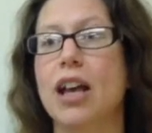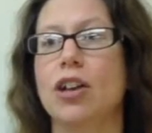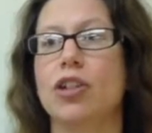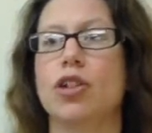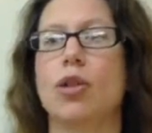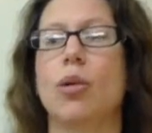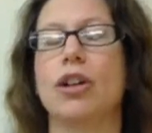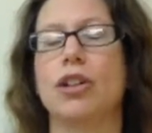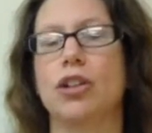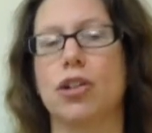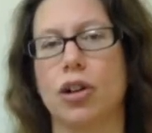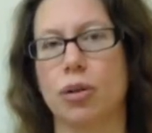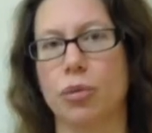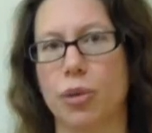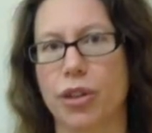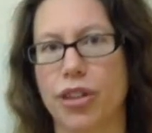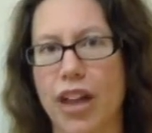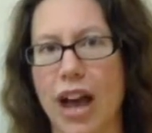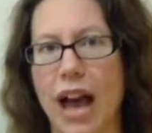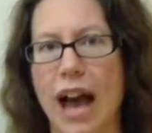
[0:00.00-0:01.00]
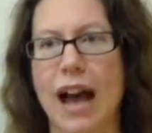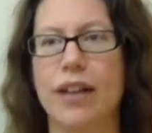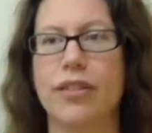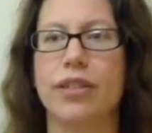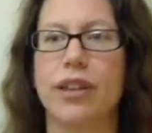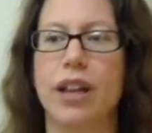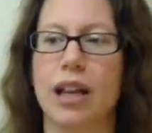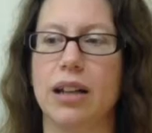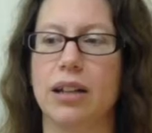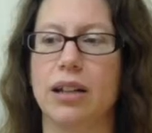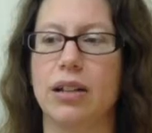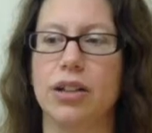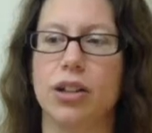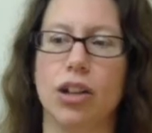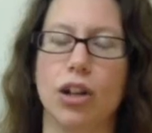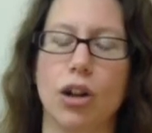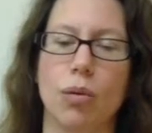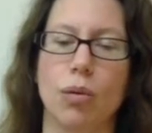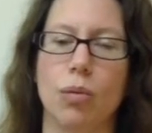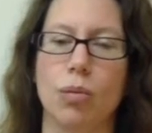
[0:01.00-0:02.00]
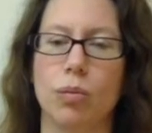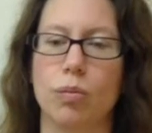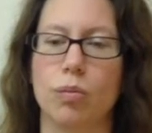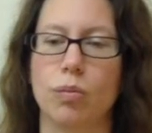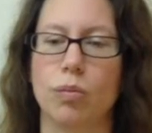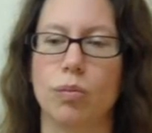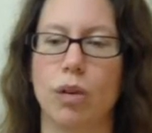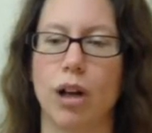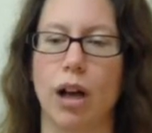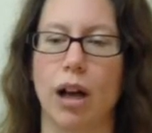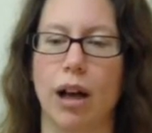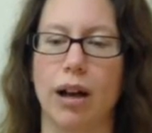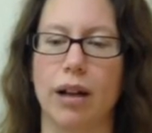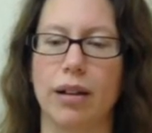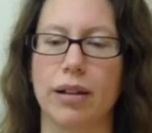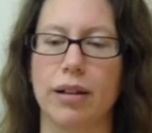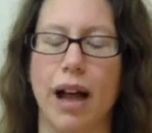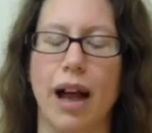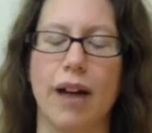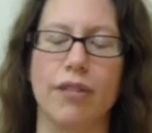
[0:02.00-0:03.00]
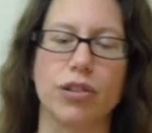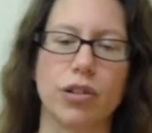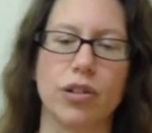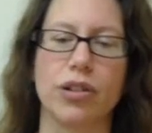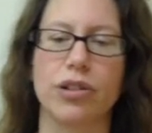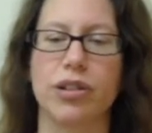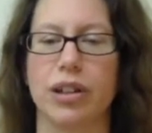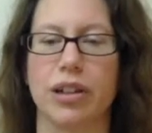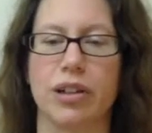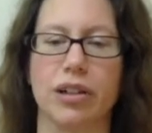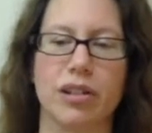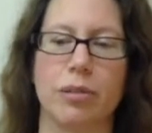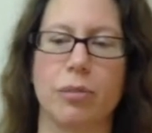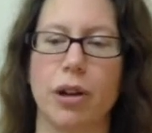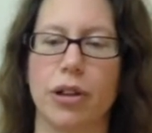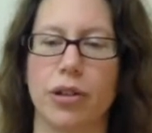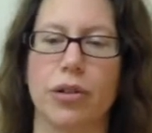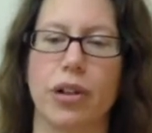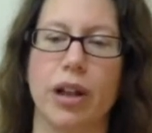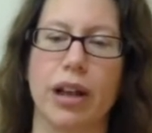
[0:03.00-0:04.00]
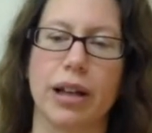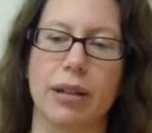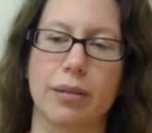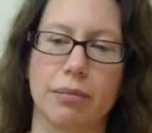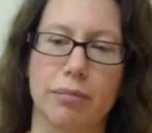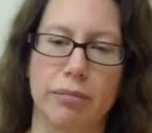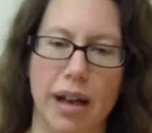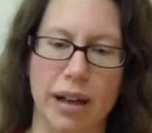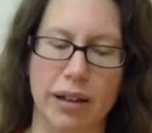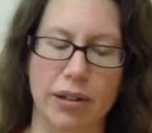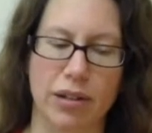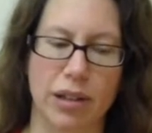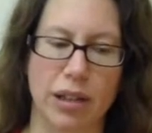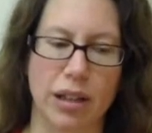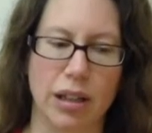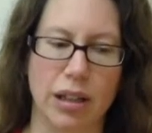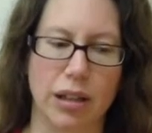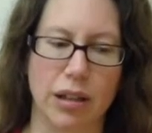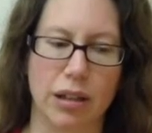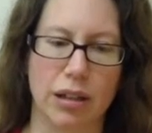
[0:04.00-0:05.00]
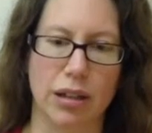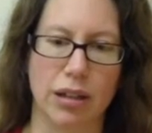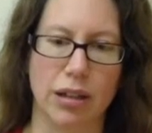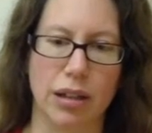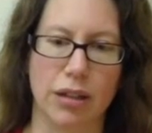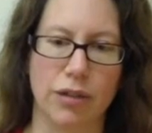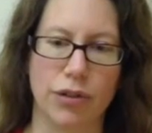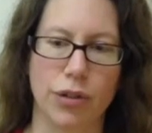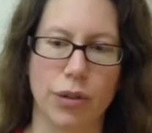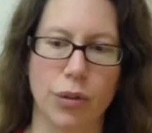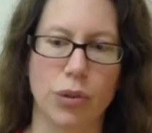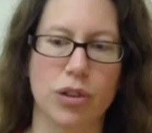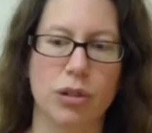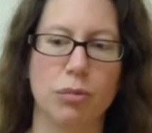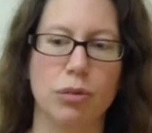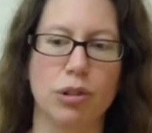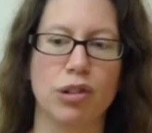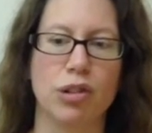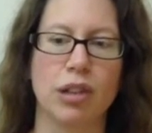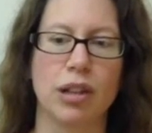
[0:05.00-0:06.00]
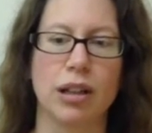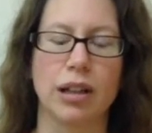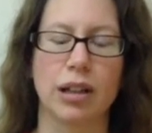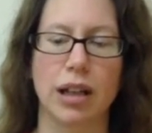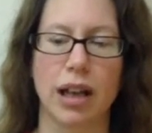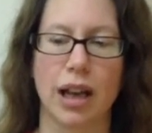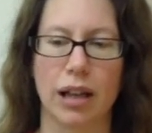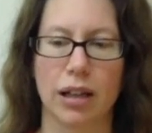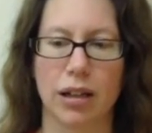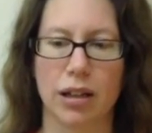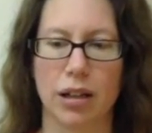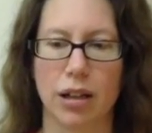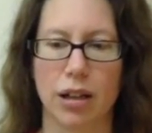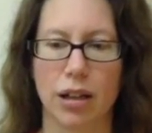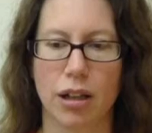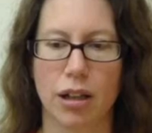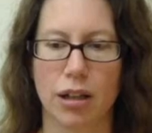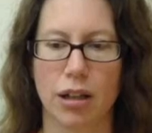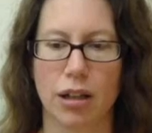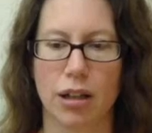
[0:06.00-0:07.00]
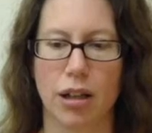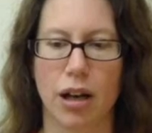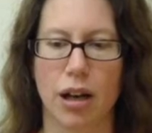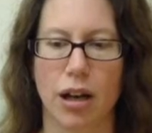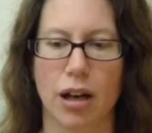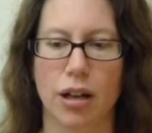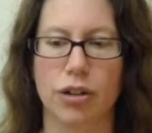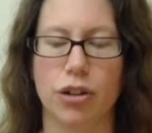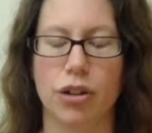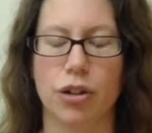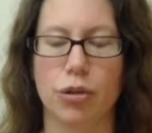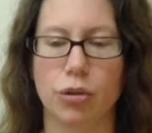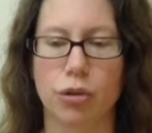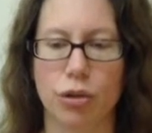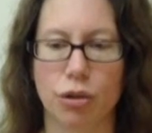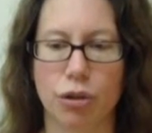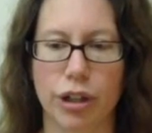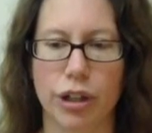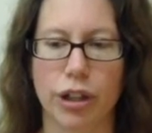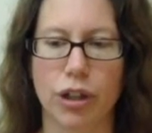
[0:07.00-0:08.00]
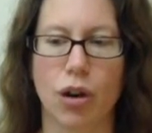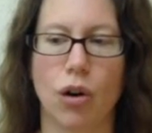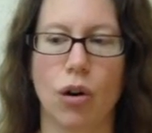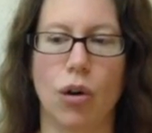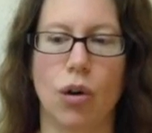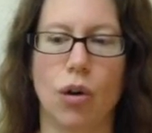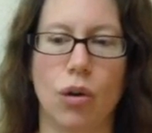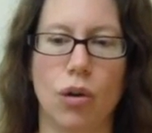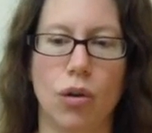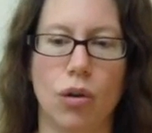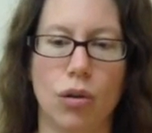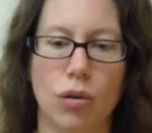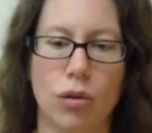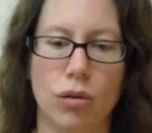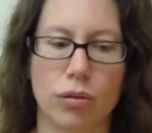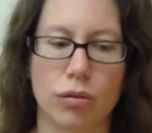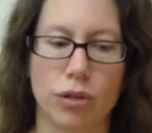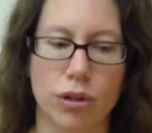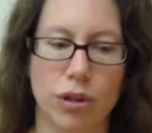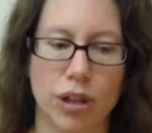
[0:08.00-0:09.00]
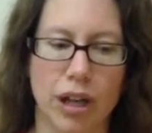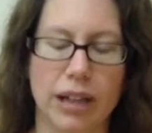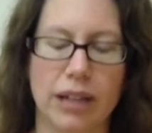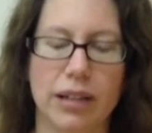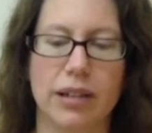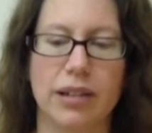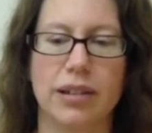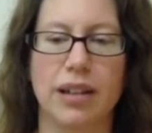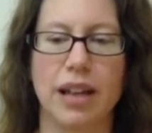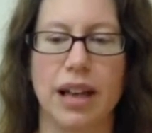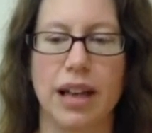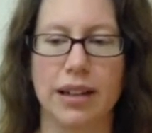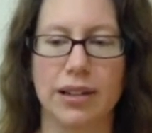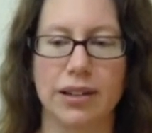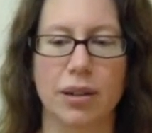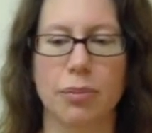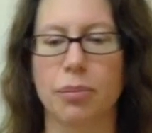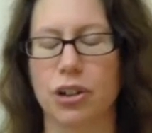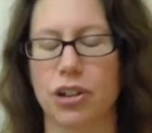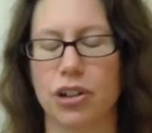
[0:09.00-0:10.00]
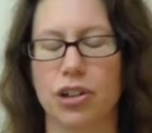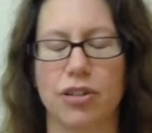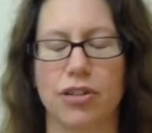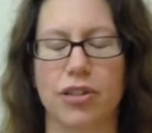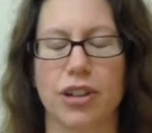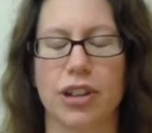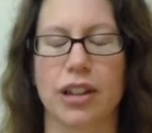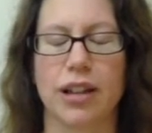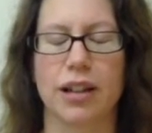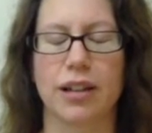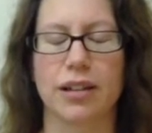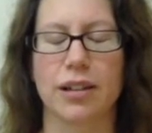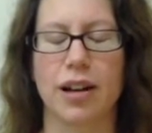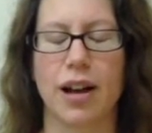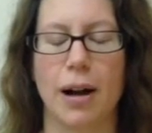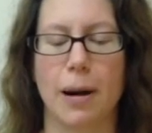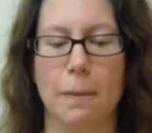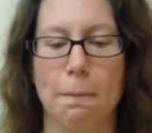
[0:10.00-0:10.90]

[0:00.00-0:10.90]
So I started with that, and then, you know, after listening to some other like Mexican influenced music and you know, Creole, United States, a bunch of different things.